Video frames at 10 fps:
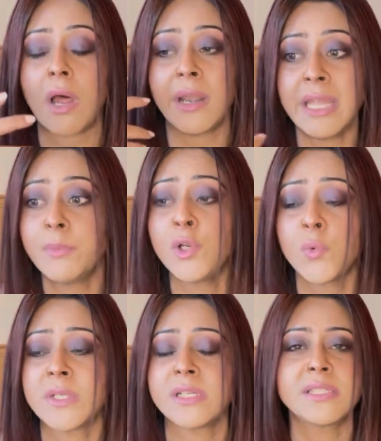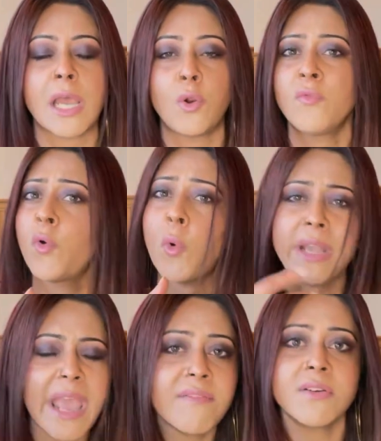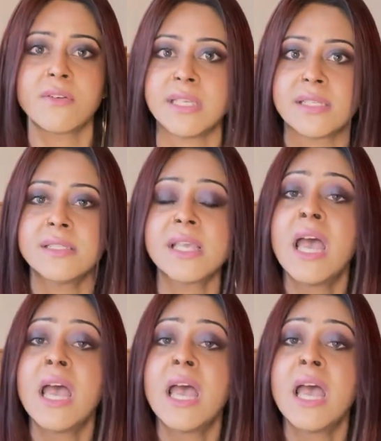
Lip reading: unable to visit salon for whatever reasons,